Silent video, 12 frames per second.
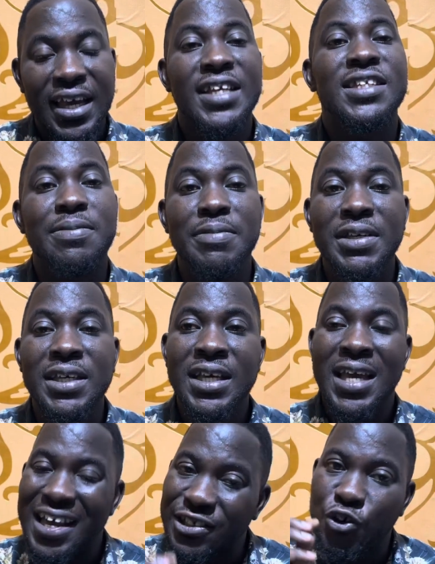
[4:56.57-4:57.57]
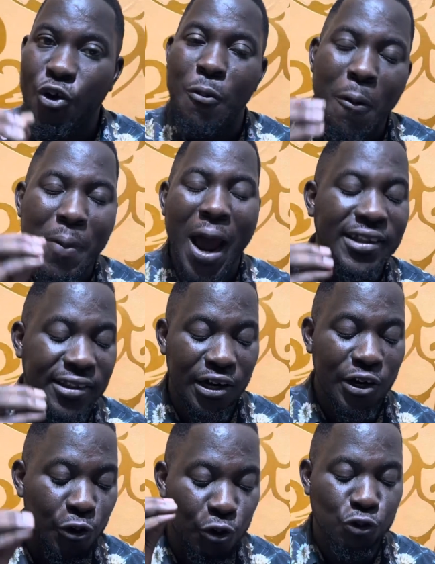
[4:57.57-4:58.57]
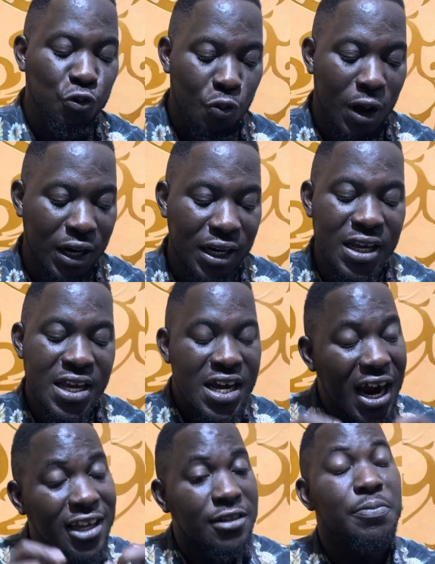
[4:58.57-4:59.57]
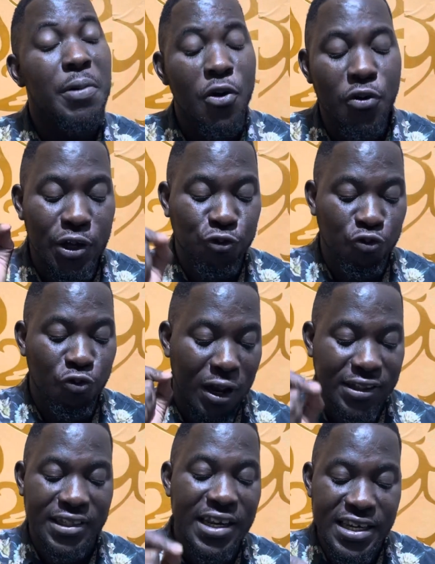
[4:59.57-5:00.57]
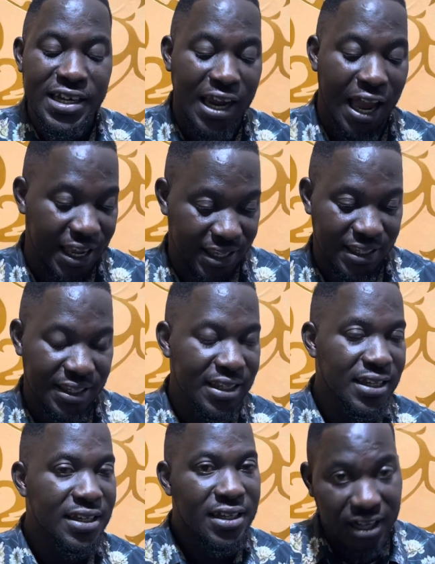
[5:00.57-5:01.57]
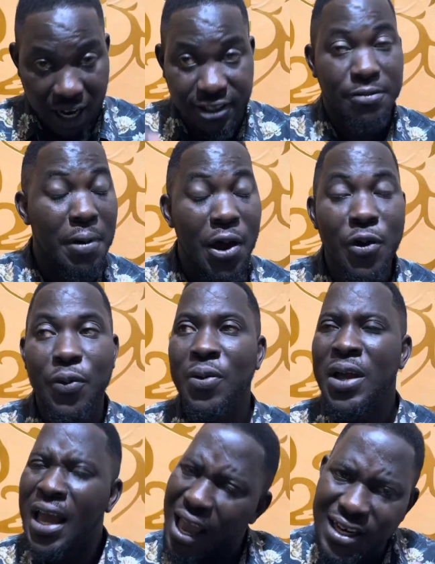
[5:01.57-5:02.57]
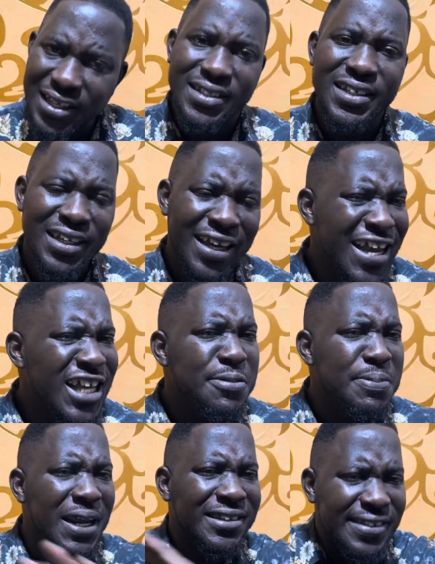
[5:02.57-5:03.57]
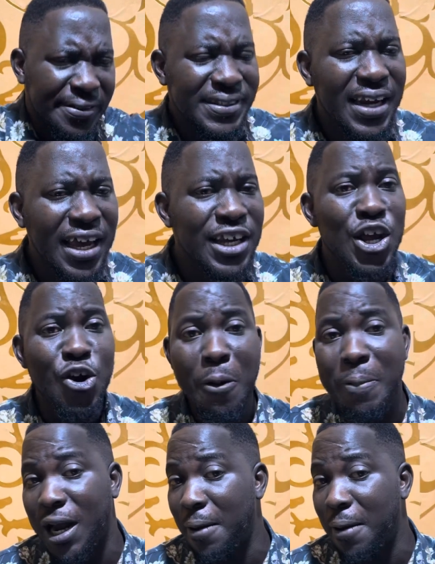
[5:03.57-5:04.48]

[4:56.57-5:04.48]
it's me, by 3-1. Casemiro na to what na edikan. Casemiro, and he's been exceptional in the Europa